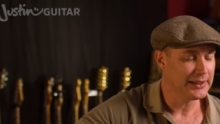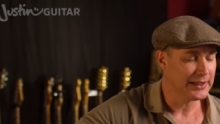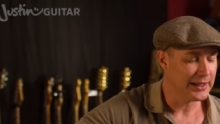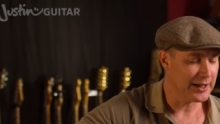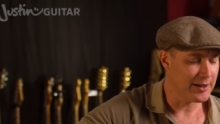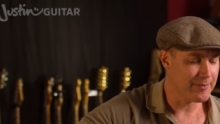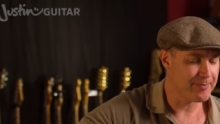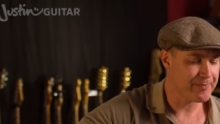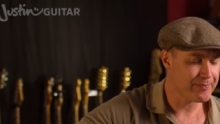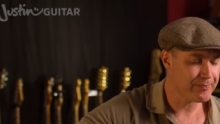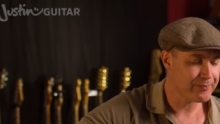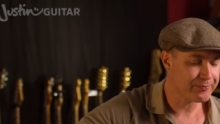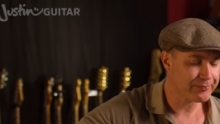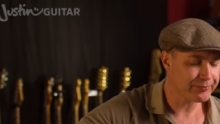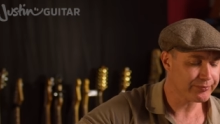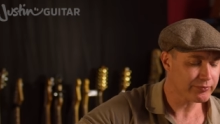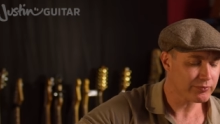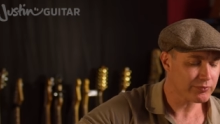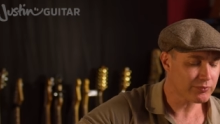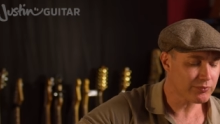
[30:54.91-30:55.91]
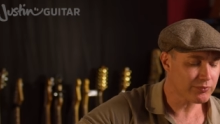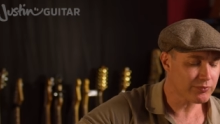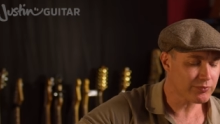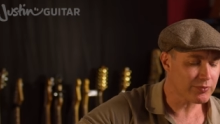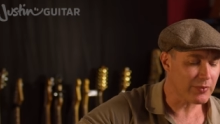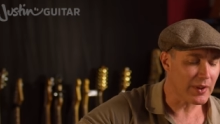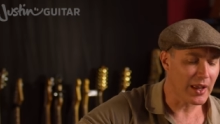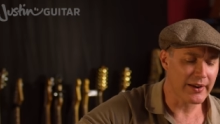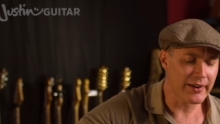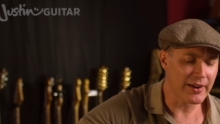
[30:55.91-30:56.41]
Um,
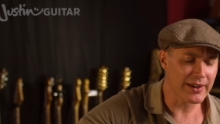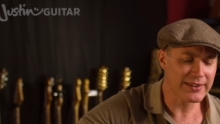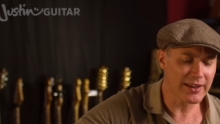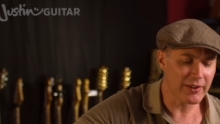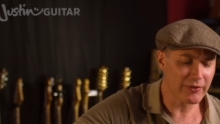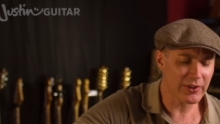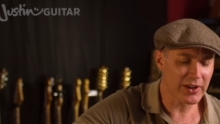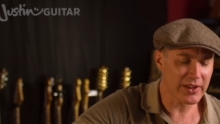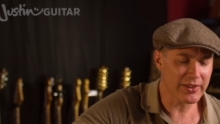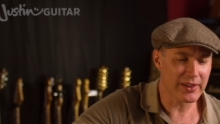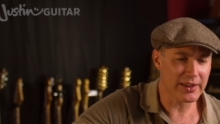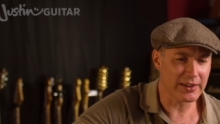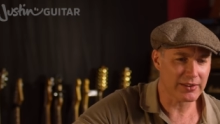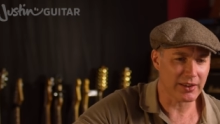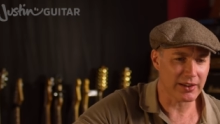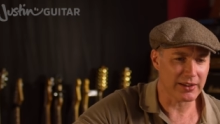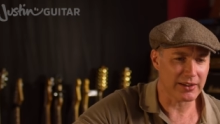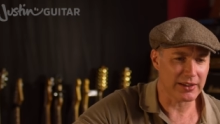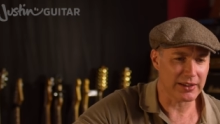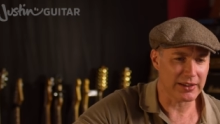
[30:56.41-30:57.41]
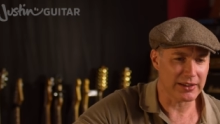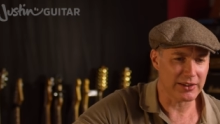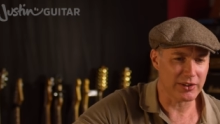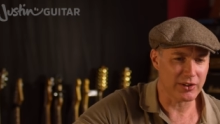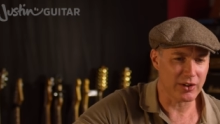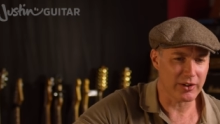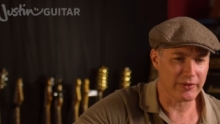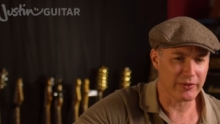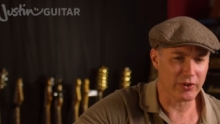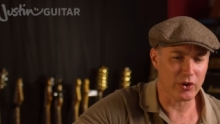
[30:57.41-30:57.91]
and I definitely think that, you
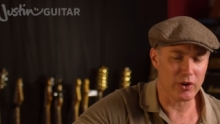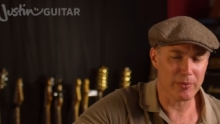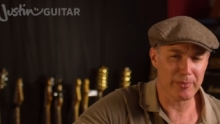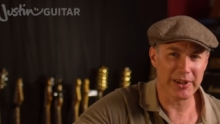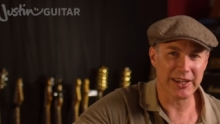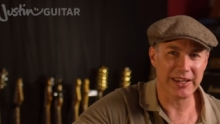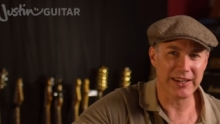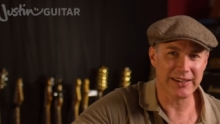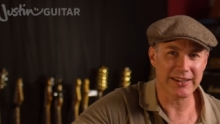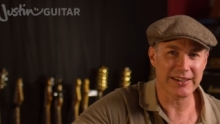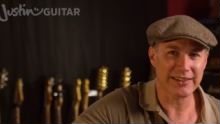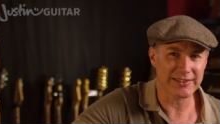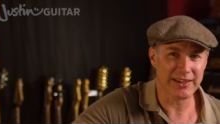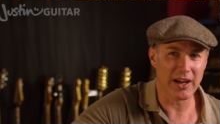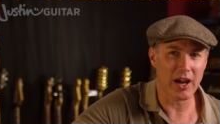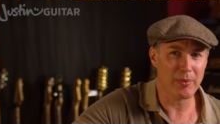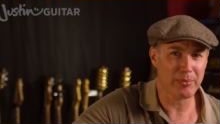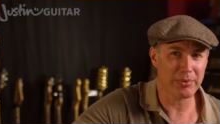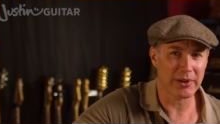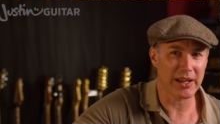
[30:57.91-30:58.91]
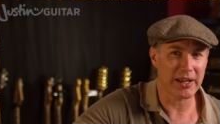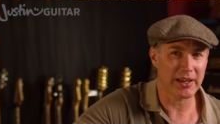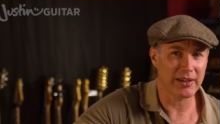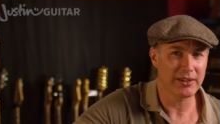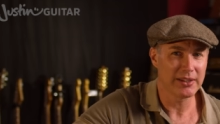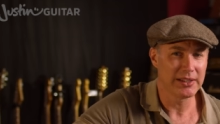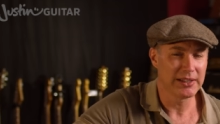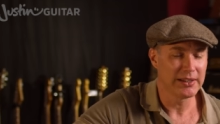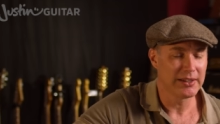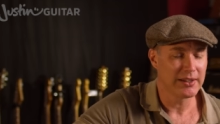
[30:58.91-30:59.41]
know, if you're a beginner guitar player,
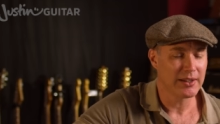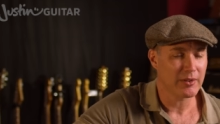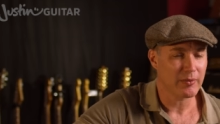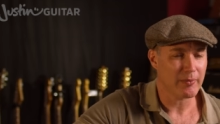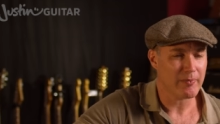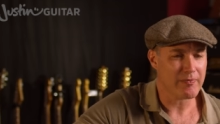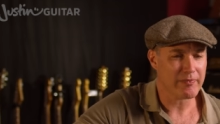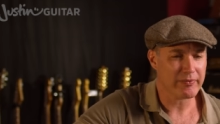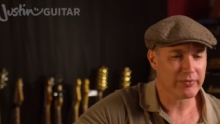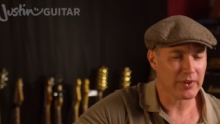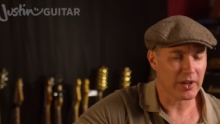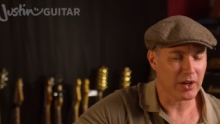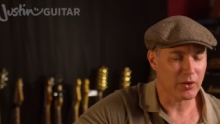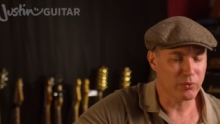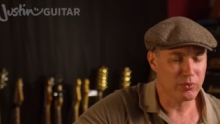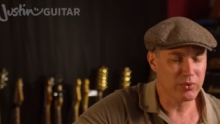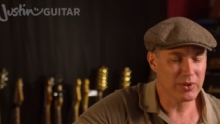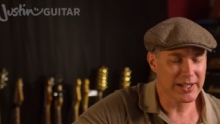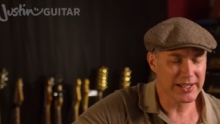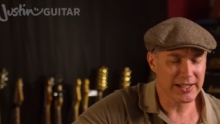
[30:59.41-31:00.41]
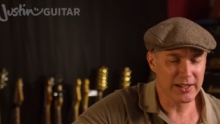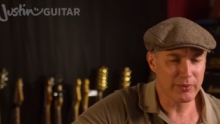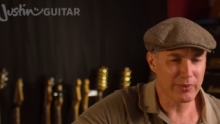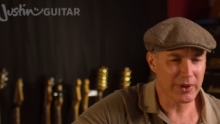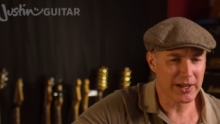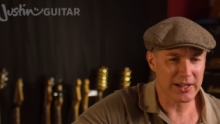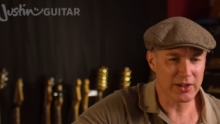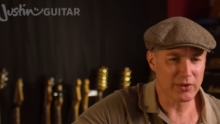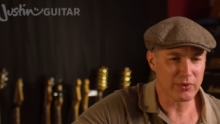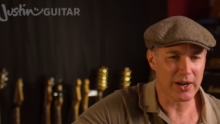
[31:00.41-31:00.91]
a really
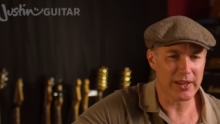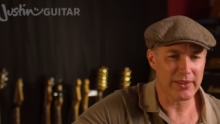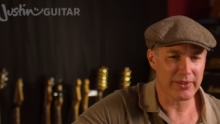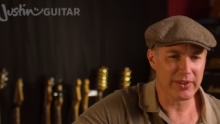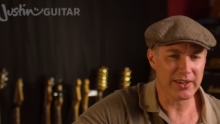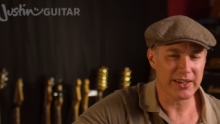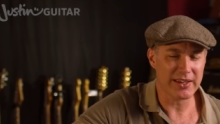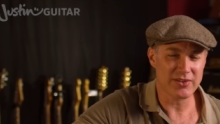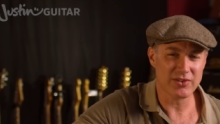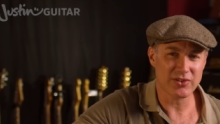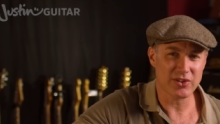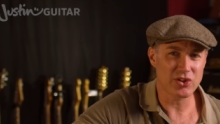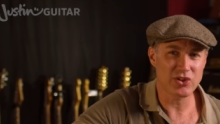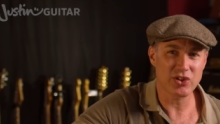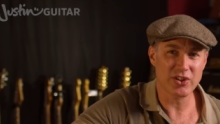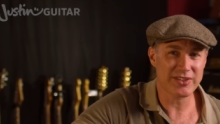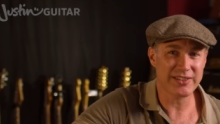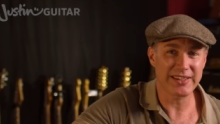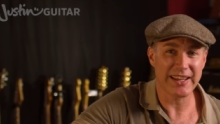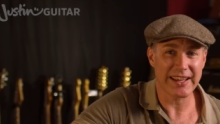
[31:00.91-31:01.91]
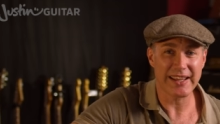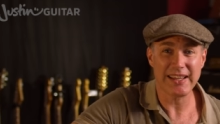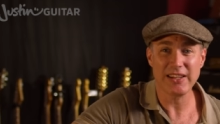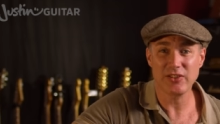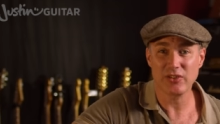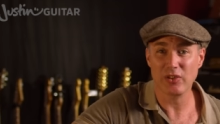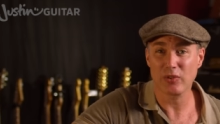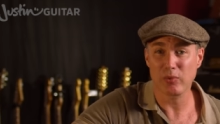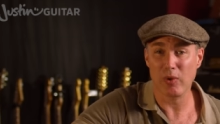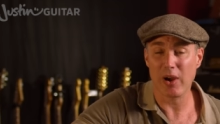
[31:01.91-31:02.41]
really great thing is to just get
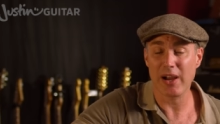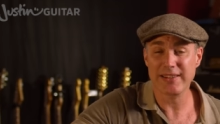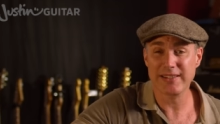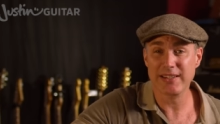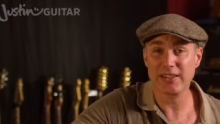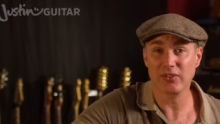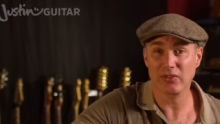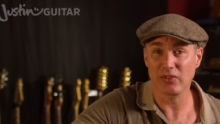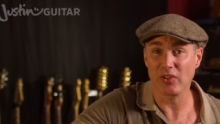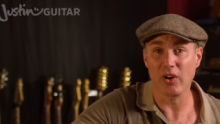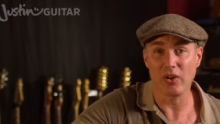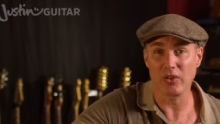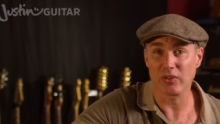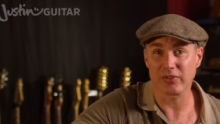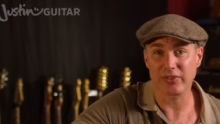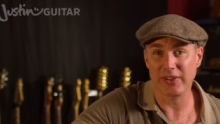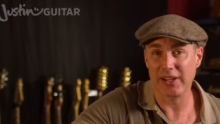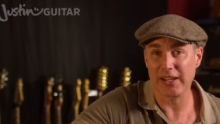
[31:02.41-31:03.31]
into writing songs